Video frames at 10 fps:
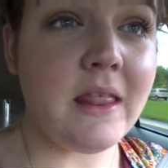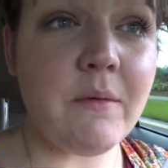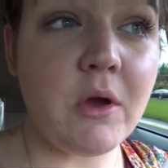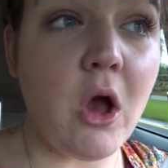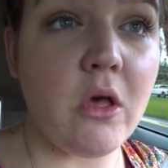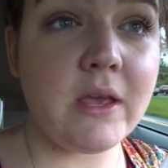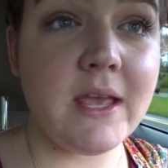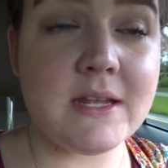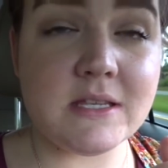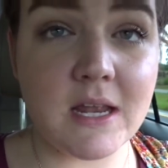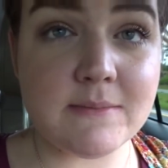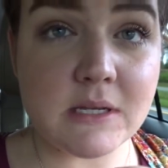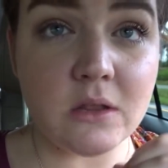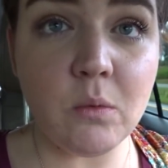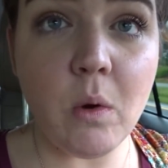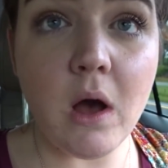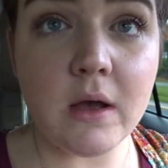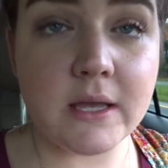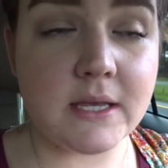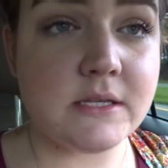They were calling kids' names on the
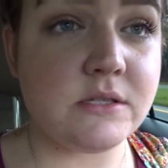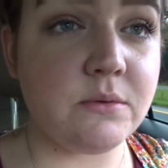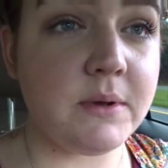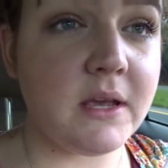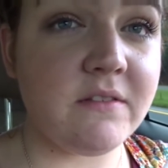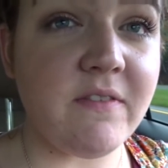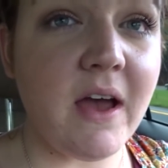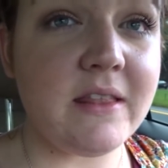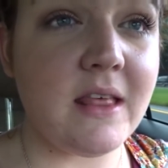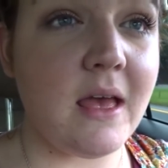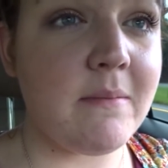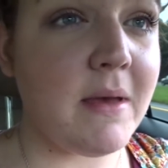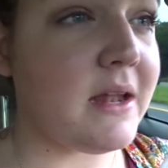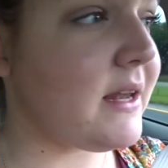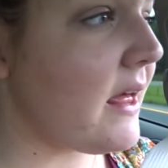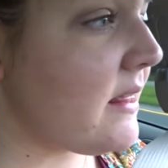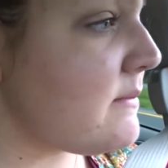walkies so we could find them and get